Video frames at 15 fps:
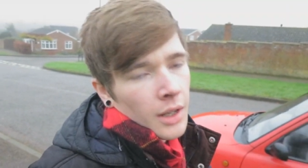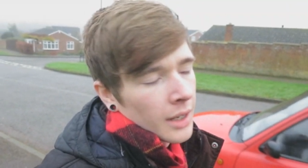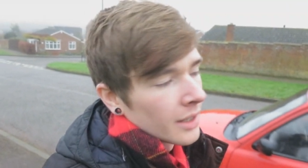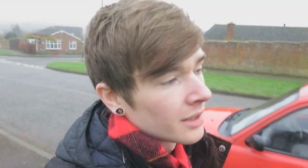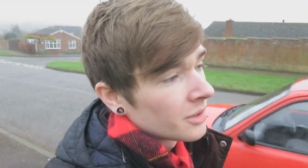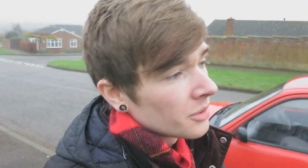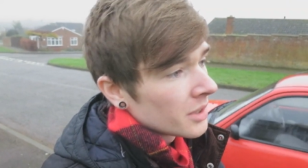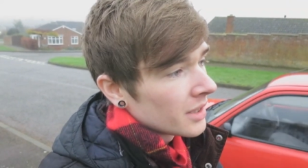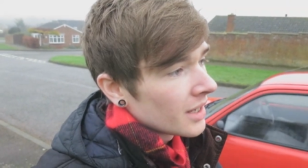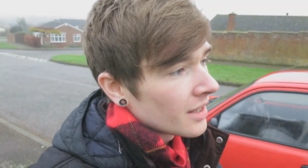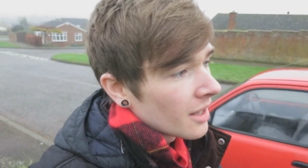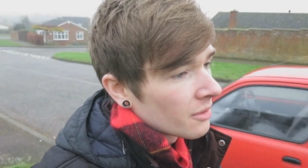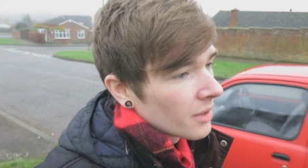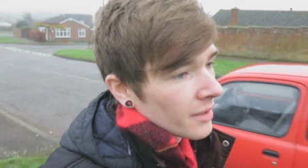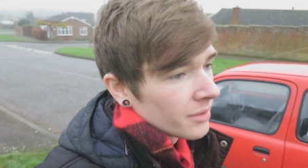And I still need to
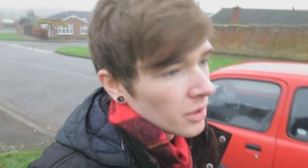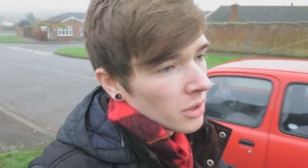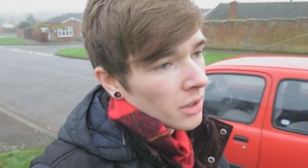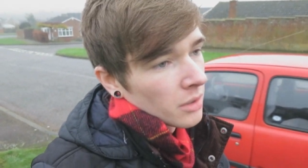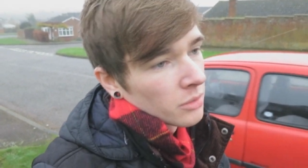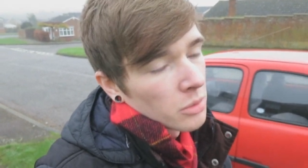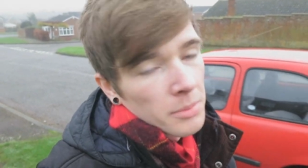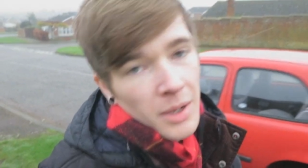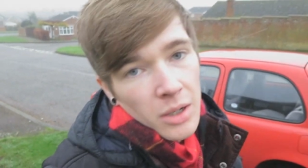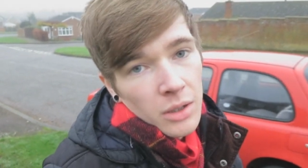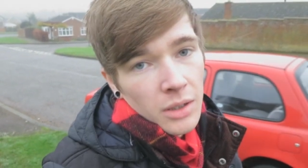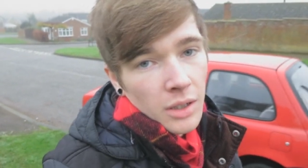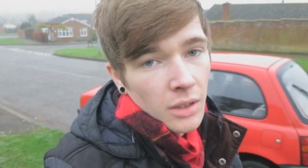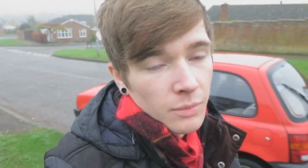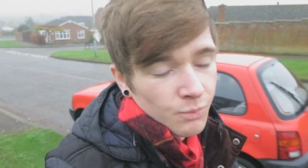eat that ravioli I was talking about
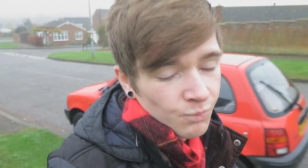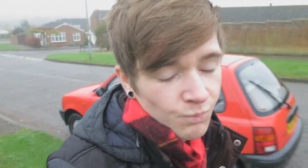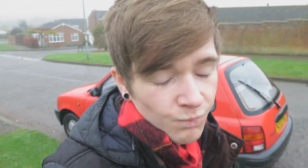earlier.